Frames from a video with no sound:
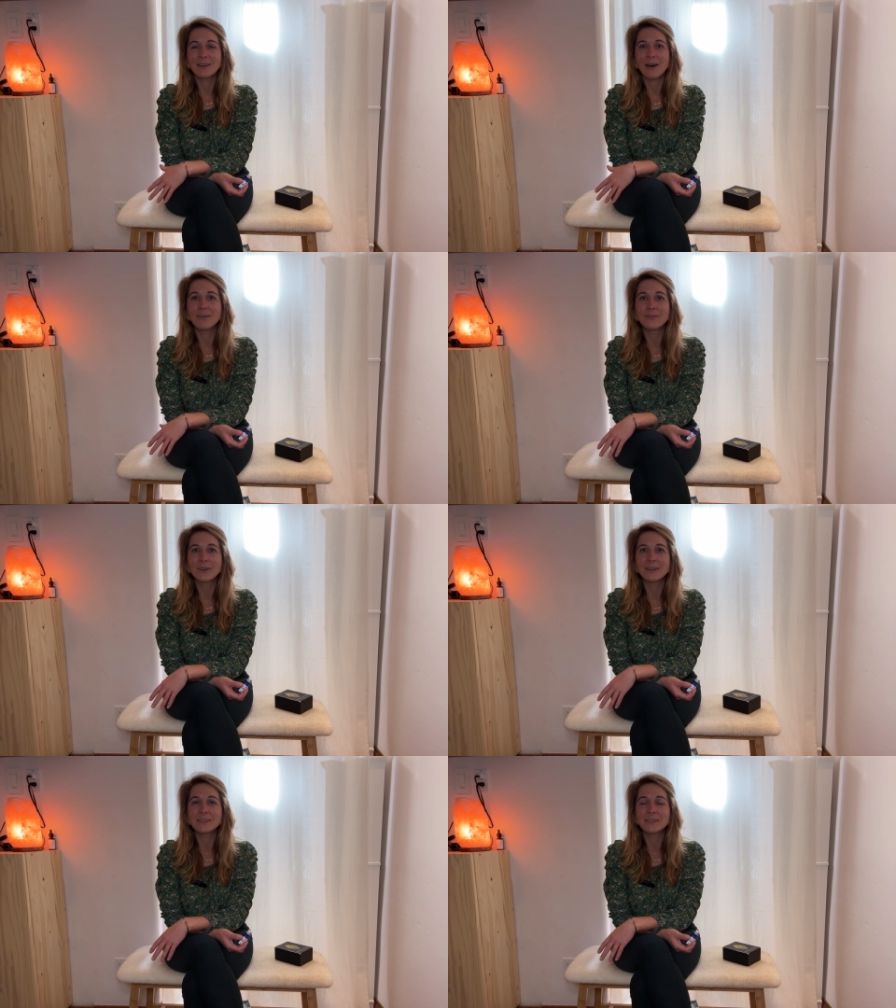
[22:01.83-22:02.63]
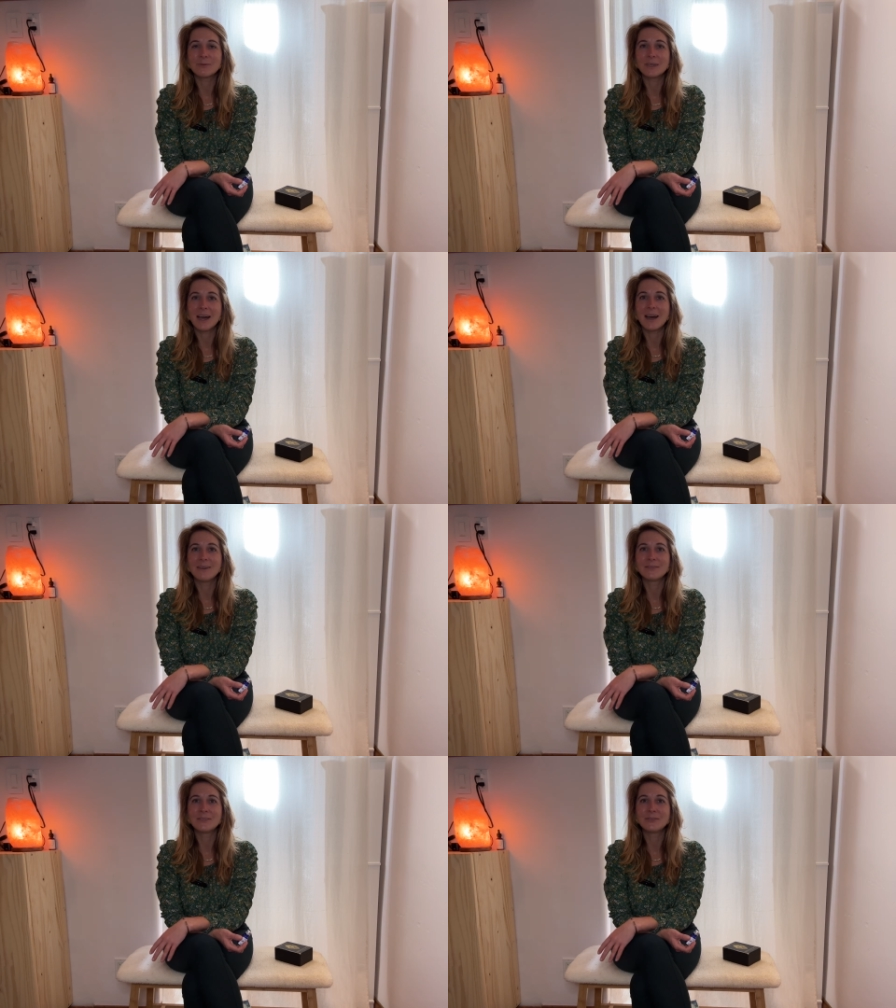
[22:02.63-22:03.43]
the offerings that we
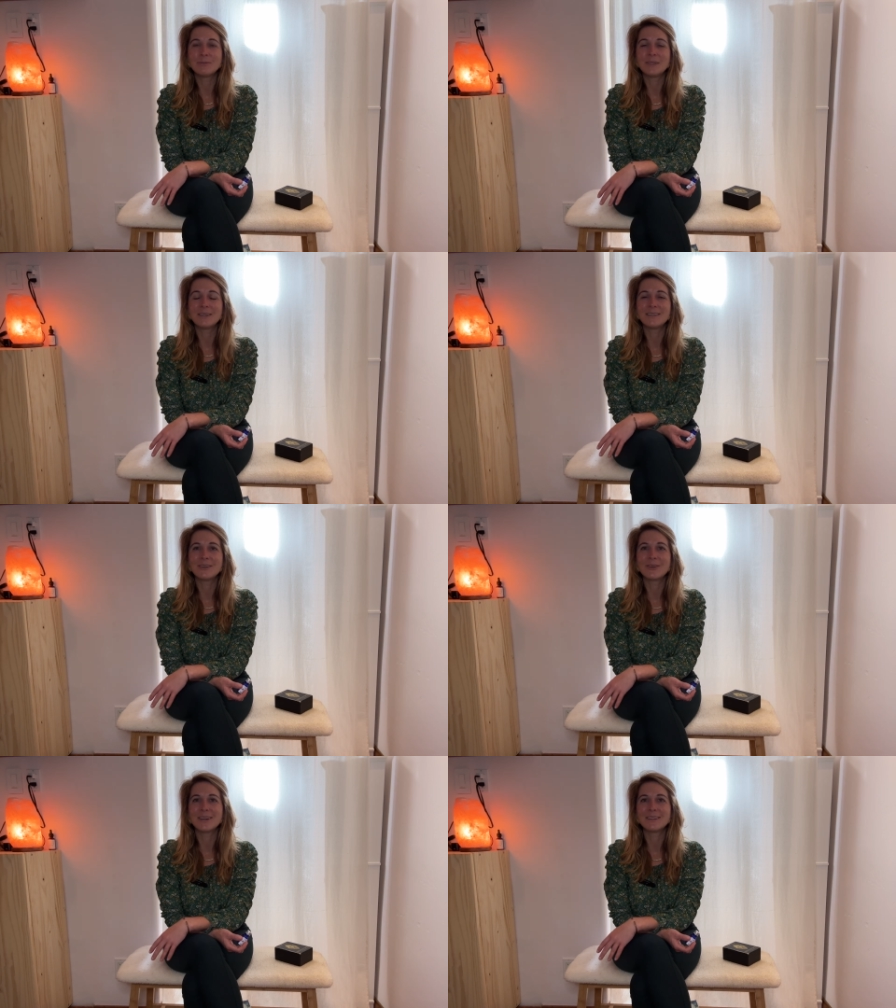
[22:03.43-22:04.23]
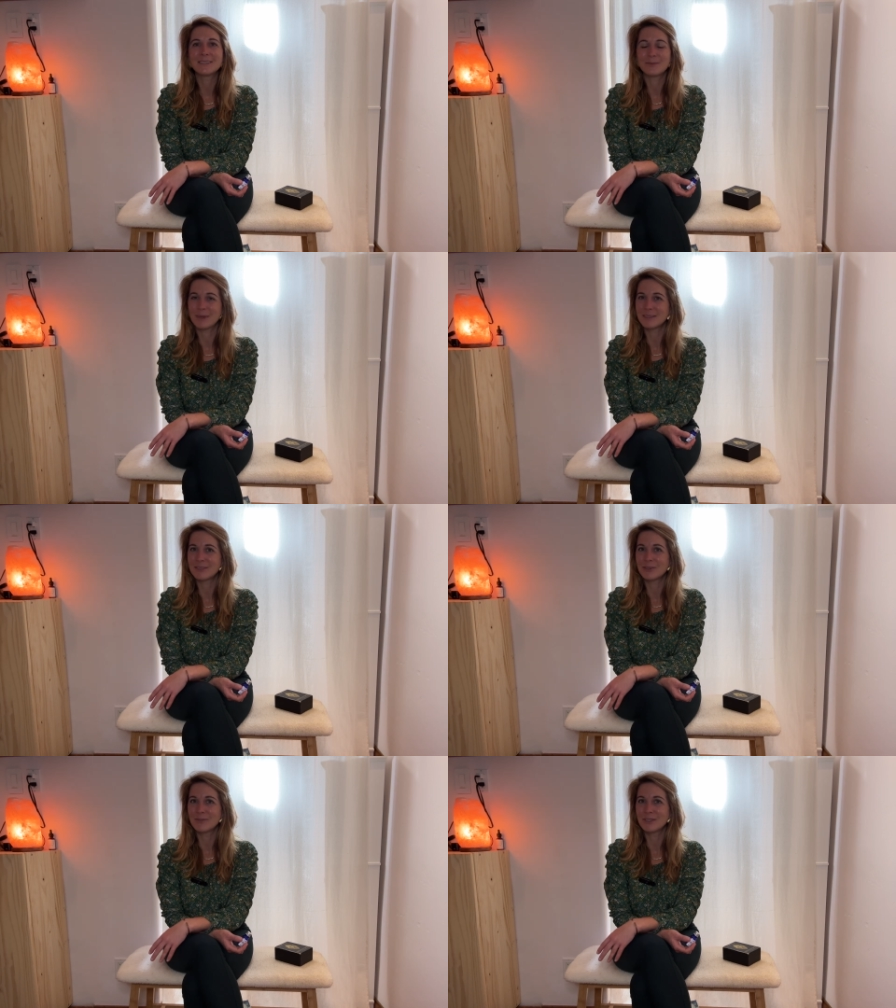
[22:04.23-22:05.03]
have to be the greatest and best
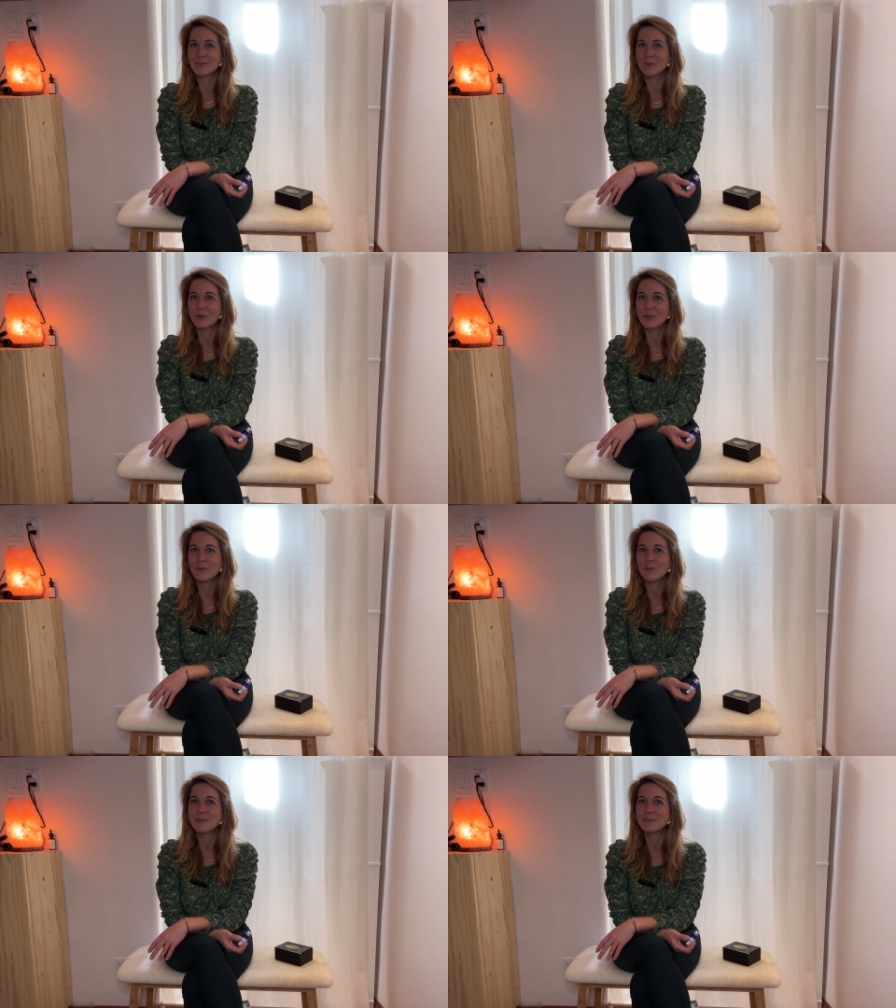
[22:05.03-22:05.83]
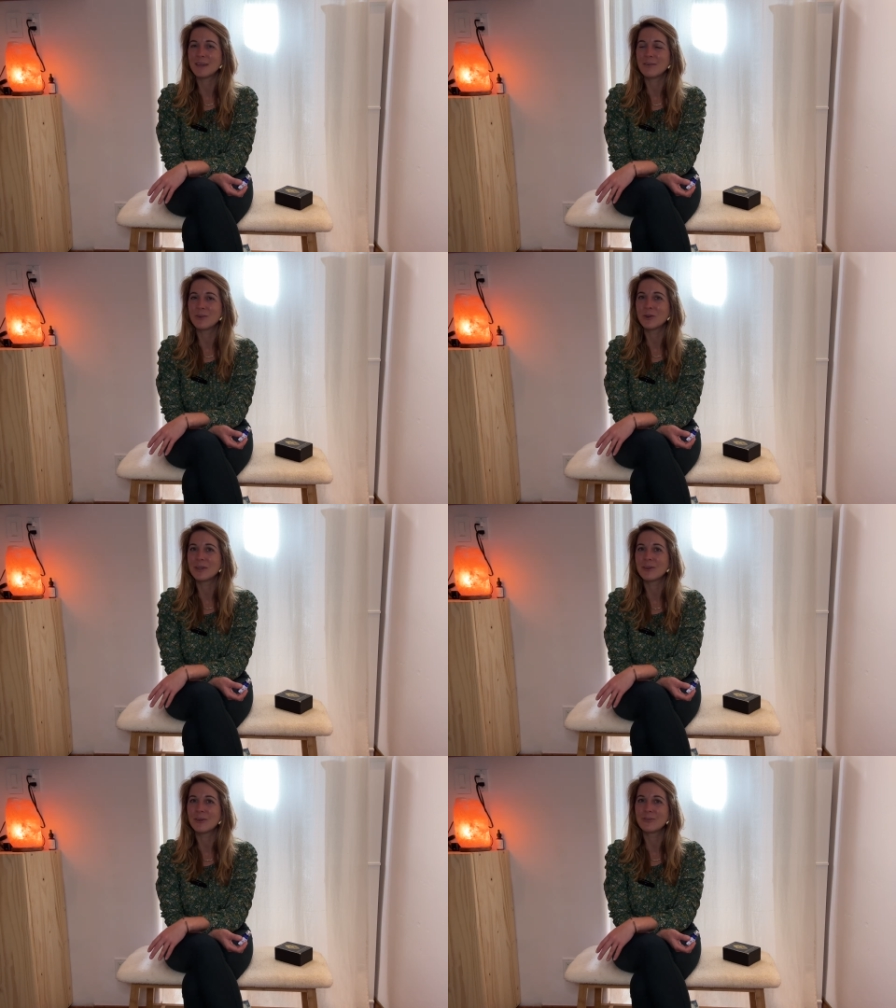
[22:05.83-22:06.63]
service for you in this
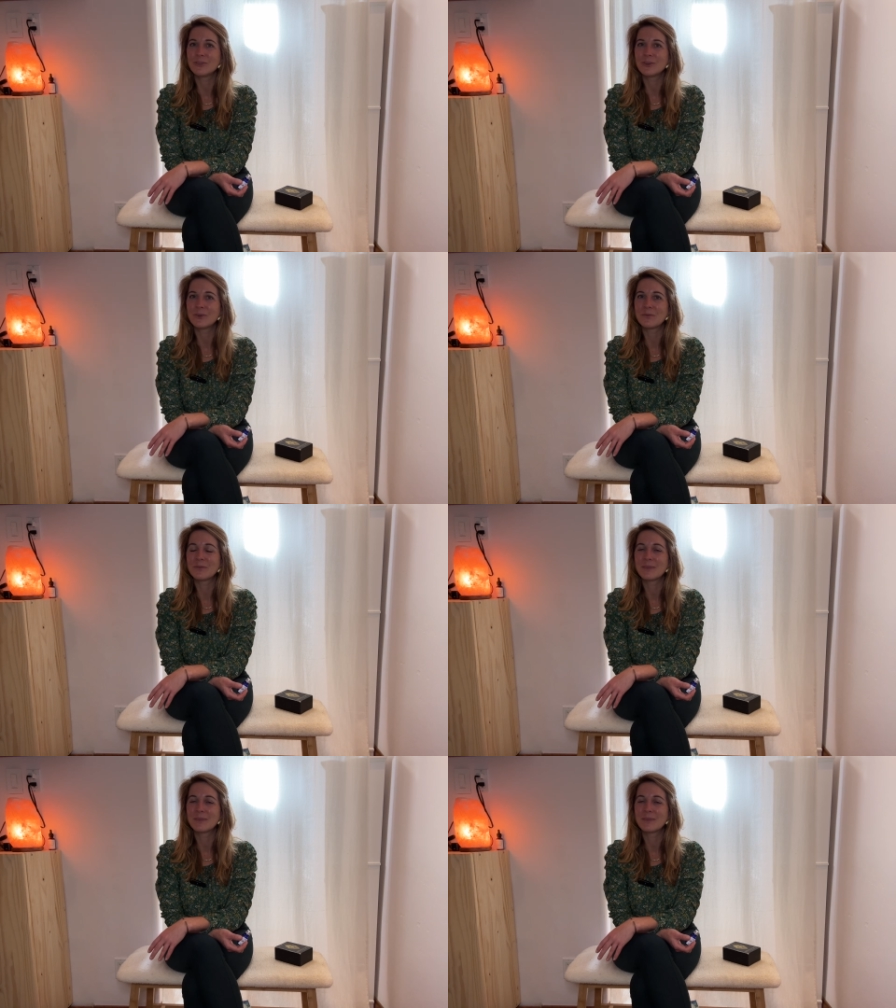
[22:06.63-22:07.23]
evergreen culture.